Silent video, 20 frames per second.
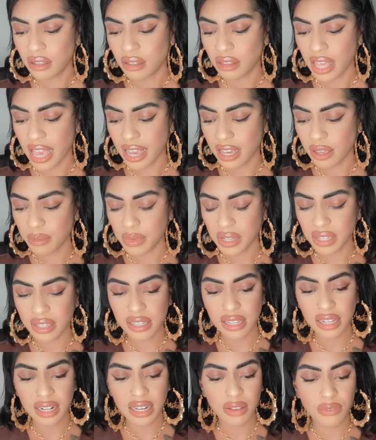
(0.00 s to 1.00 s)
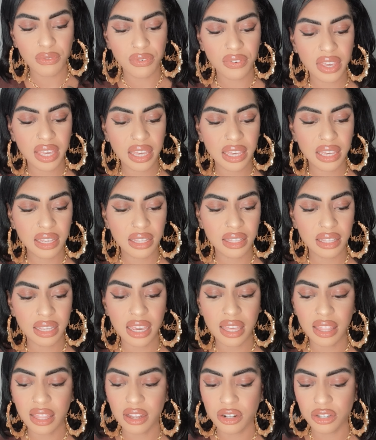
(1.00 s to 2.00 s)
That could be significant.
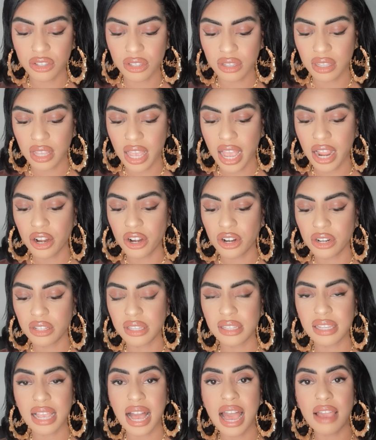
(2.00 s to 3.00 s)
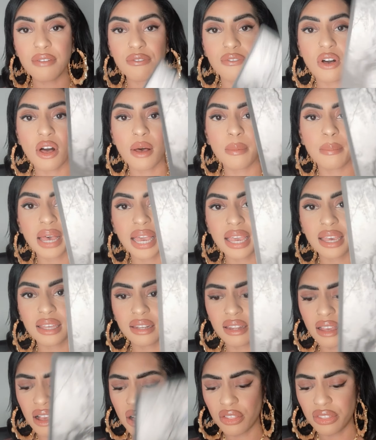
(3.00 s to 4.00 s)
Yeah, there's, I heard Skyfall by
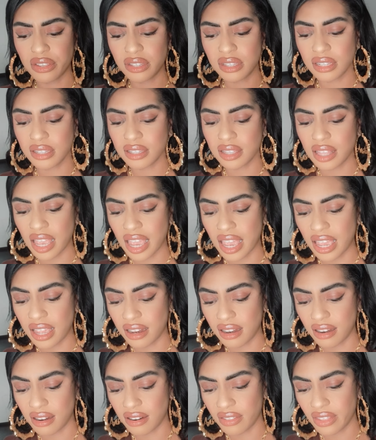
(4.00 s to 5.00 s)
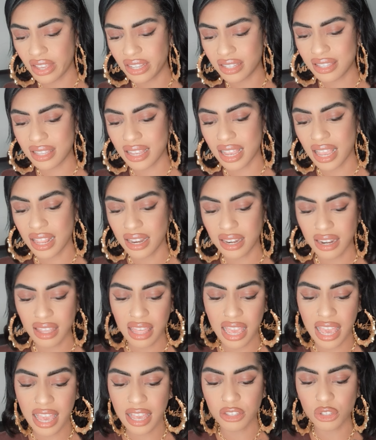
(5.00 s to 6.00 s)
Adele. This is the end. That's the end of
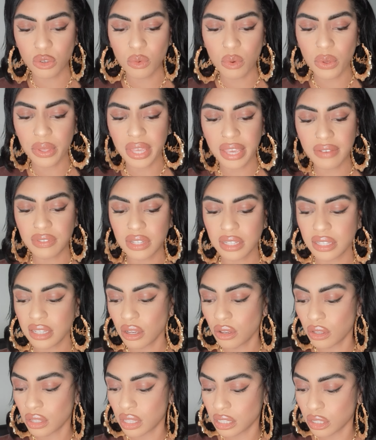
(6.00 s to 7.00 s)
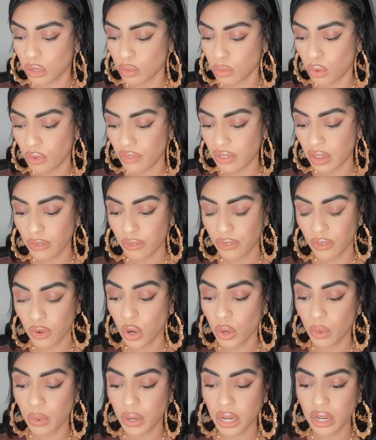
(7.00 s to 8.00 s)
that. You won't have to deal with this moving
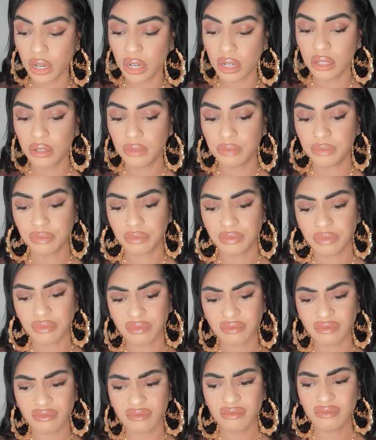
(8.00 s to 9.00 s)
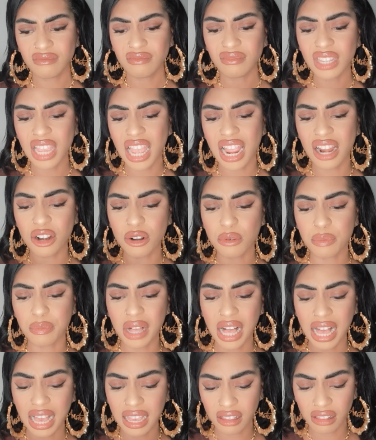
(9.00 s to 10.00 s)
forward. I heard
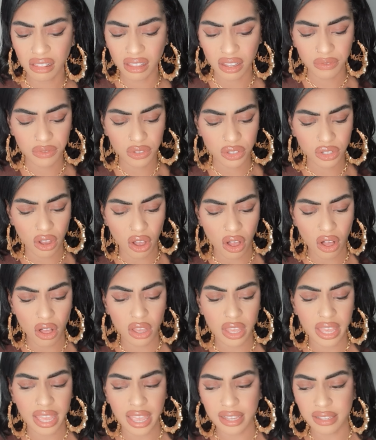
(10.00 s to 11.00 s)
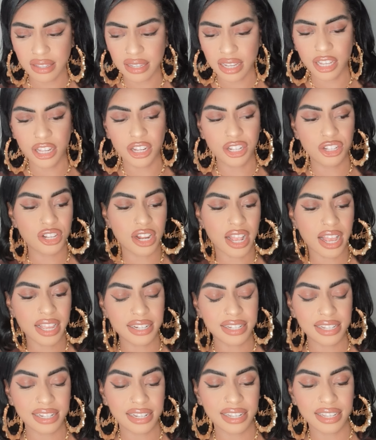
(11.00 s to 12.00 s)
pile of dog,
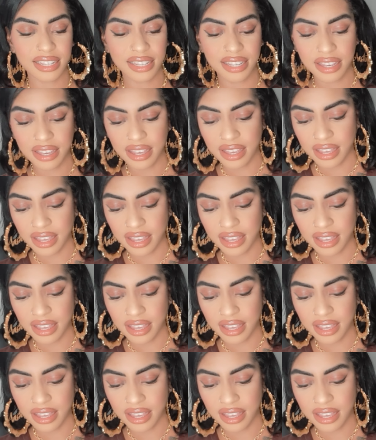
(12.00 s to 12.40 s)
S-H-I-D.